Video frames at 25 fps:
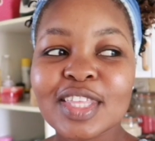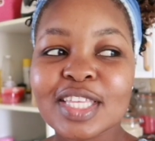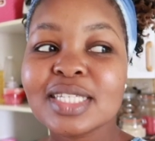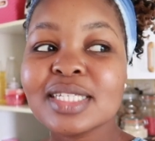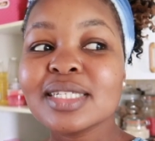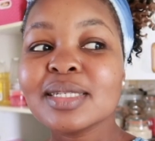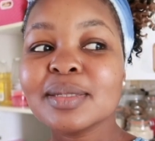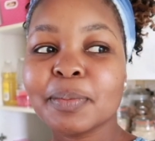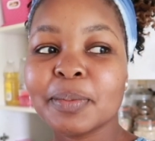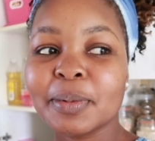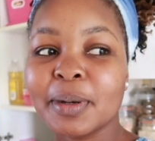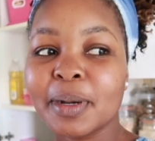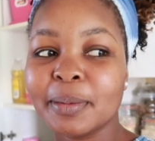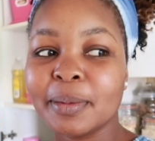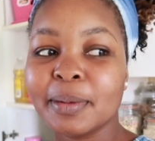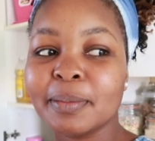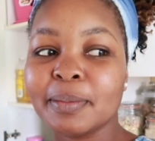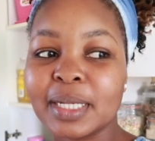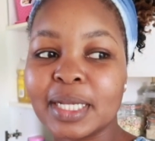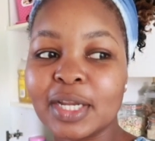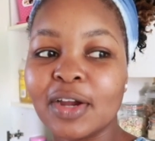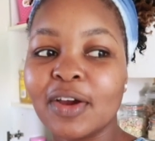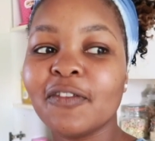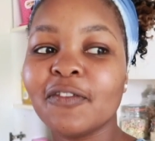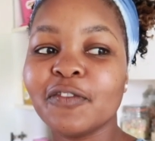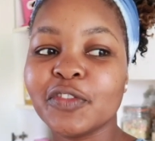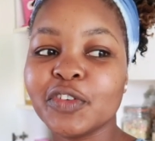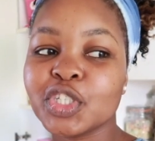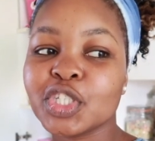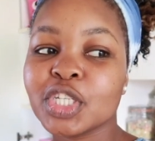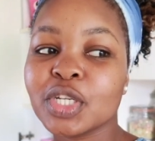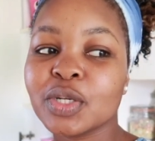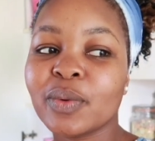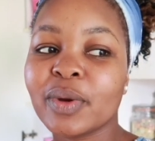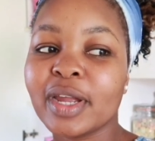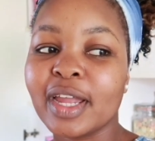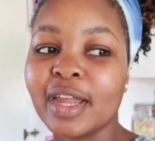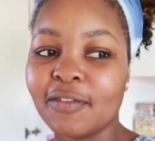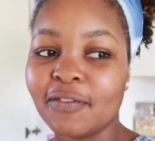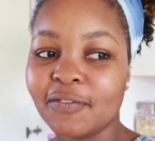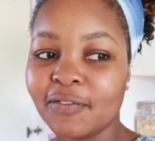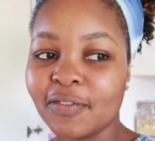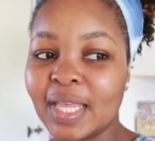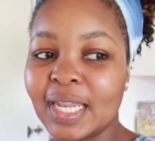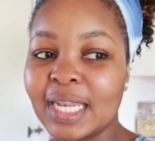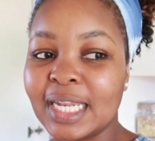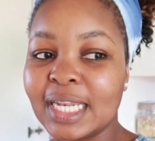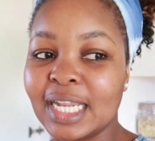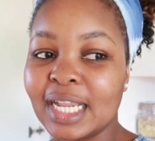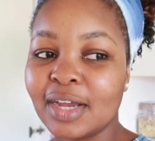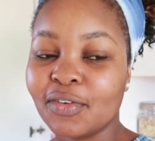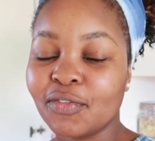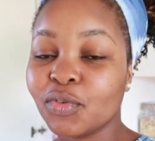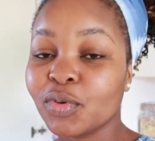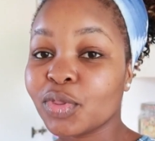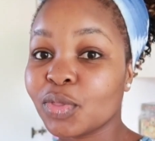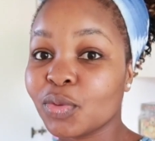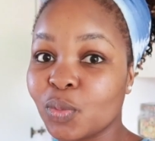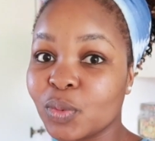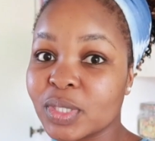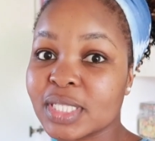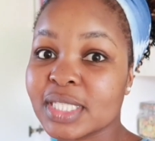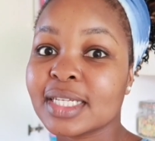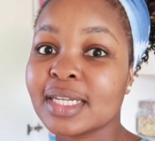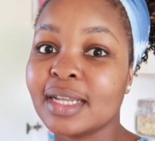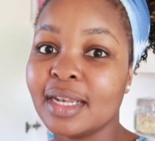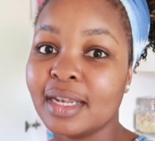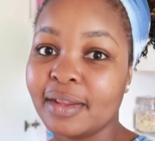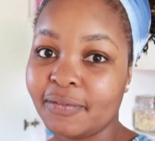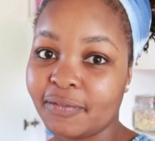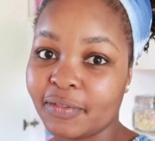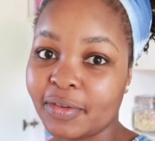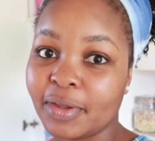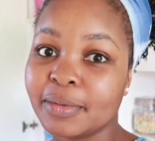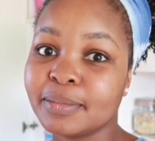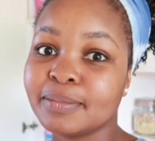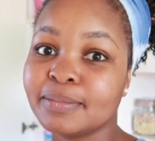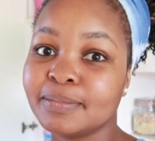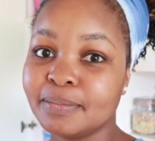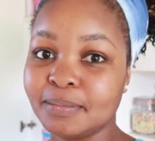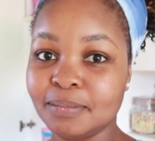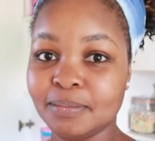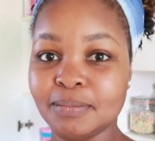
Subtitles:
This is probably officially where I fell in love with Wiz Khalifa.